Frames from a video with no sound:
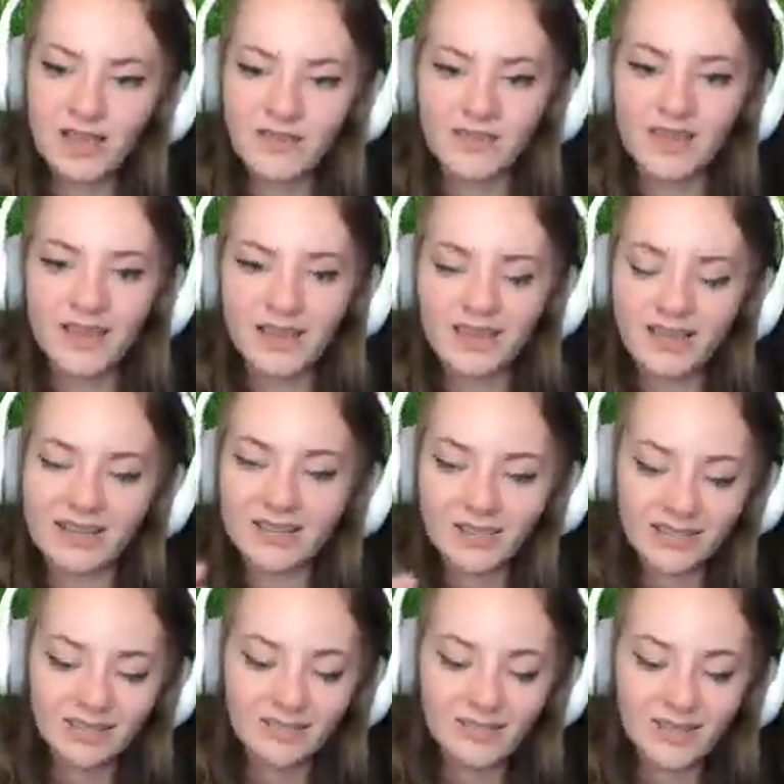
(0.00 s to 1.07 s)
that are in
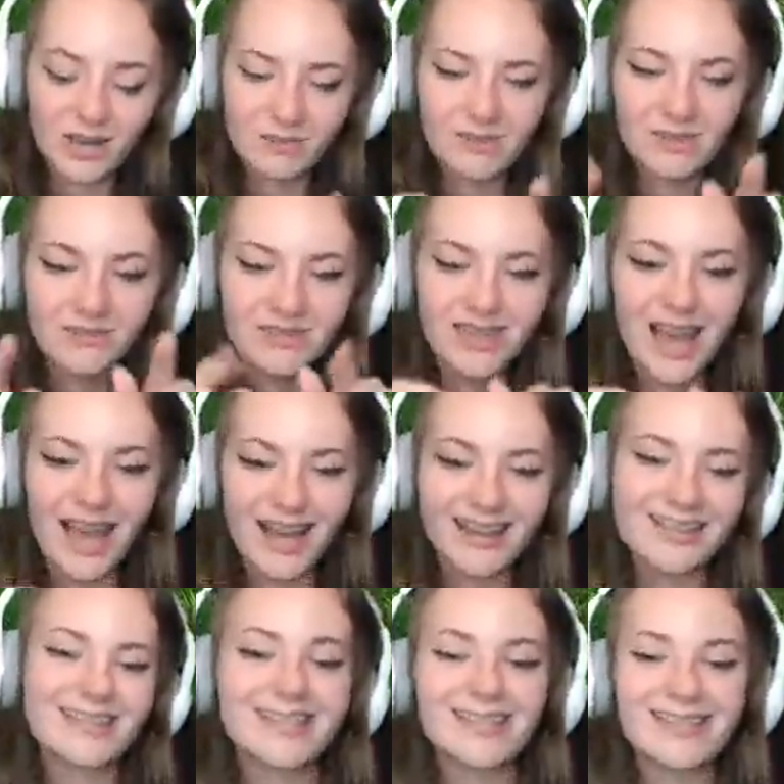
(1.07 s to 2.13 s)
little shapes of
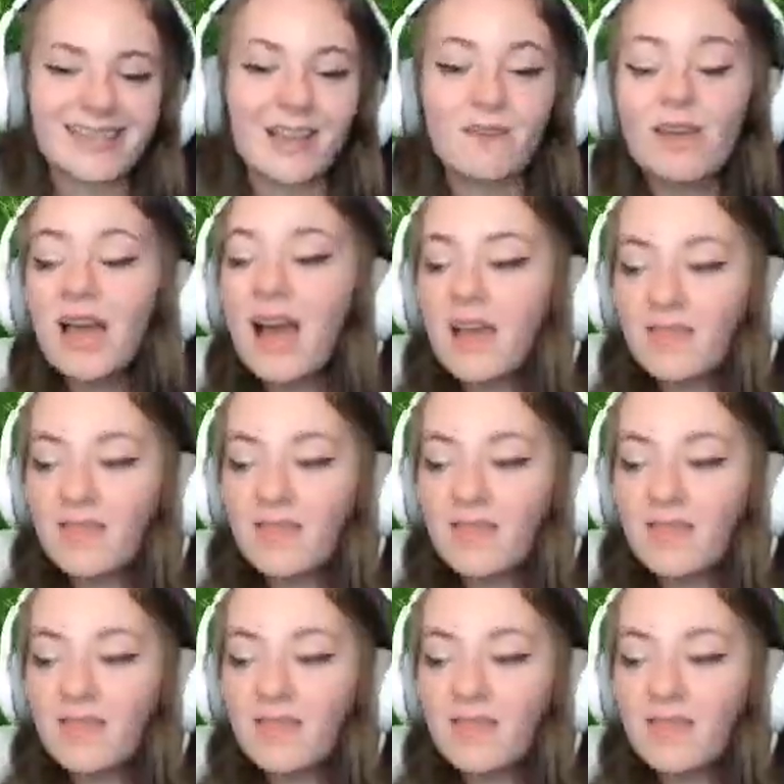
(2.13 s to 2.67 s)
cats.